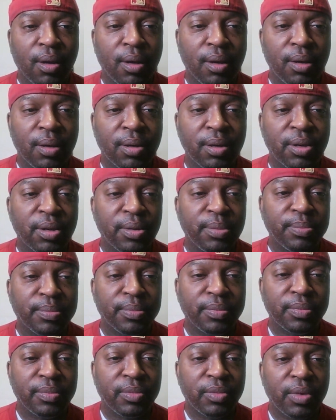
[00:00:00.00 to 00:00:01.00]
Um,
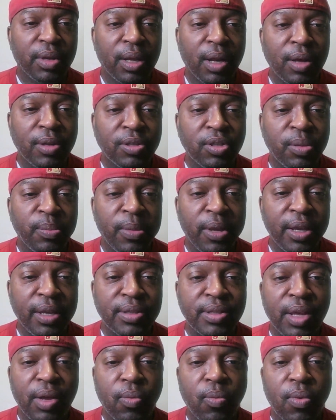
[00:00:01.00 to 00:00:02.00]
it also means
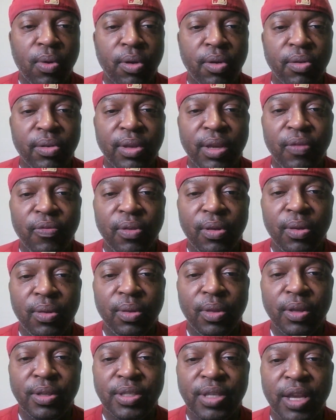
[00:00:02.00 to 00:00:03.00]
they weren't given
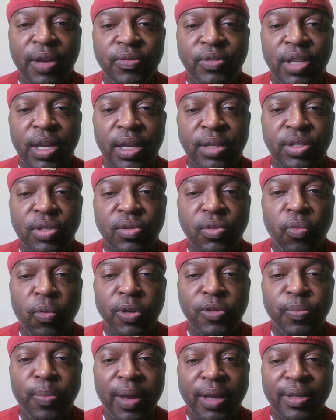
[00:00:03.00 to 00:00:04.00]
the same chances or
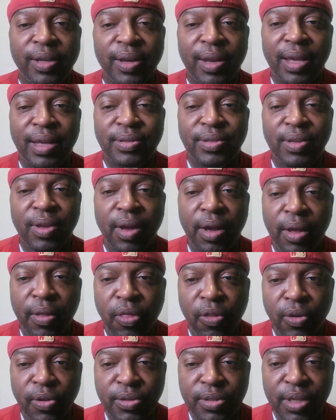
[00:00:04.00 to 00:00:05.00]
respected as
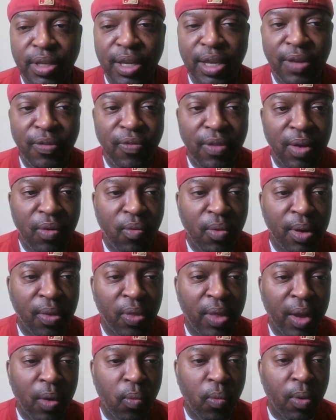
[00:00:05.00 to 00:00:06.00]
others, even when
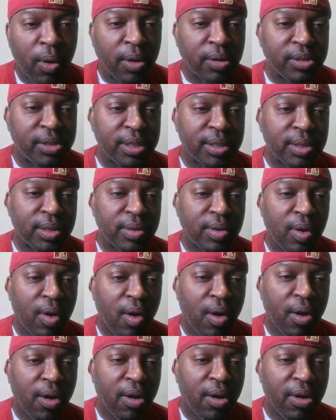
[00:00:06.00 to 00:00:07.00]
they work just as
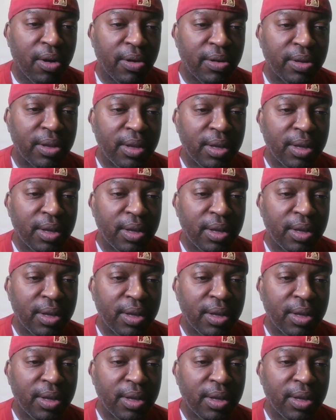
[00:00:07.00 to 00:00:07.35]
hard.